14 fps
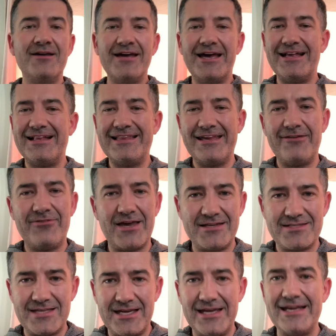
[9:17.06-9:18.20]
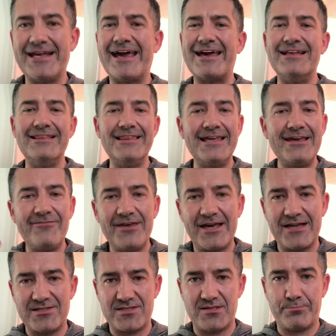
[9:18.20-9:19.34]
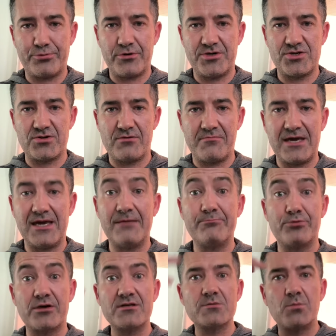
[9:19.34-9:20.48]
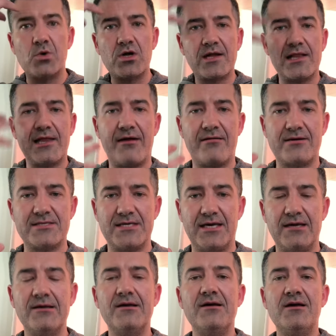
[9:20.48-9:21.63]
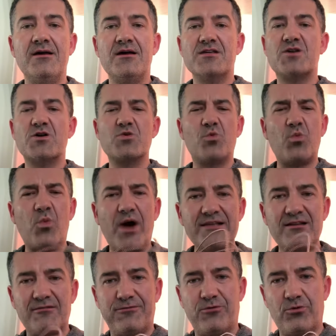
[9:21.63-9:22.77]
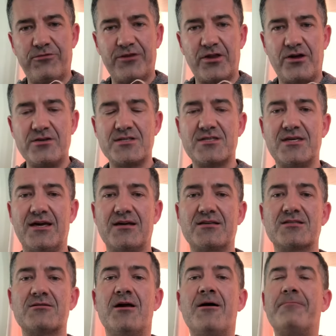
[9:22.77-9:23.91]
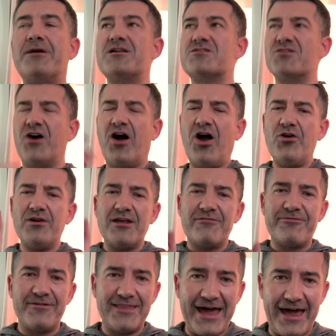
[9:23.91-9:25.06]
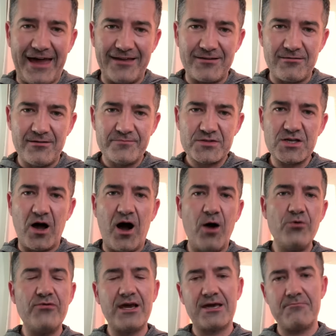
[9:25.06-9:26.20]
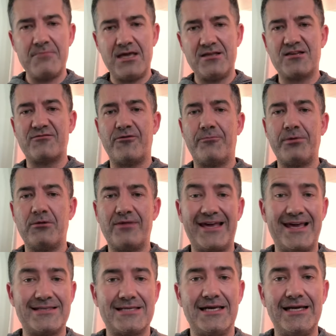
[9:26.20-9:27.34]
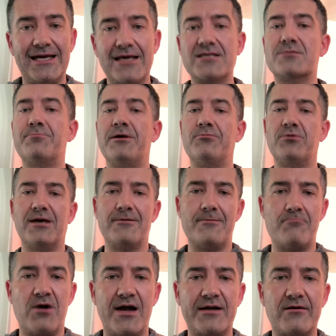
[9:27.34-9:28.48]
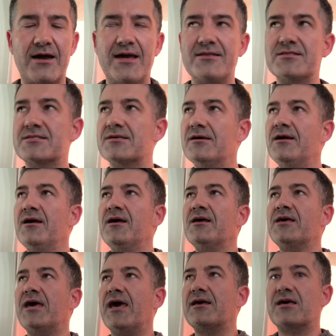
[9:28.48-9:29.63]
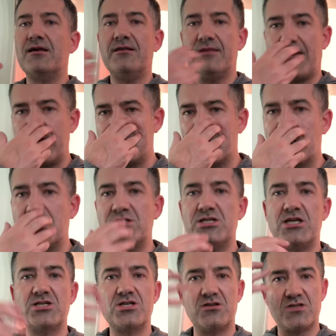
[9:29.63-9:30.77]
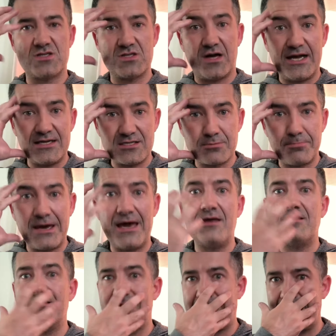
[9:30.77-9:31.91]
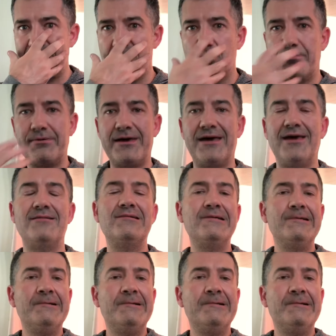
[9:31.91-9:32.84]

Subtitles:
it alleviates the headache, alleviates the pressure in my head, brings more clarity. So it's wonderful for those things. But it's not only for that. So I would recommend this for people that gets headaches, people get migraines, get nasal congestion, sinus pain, nasal pain,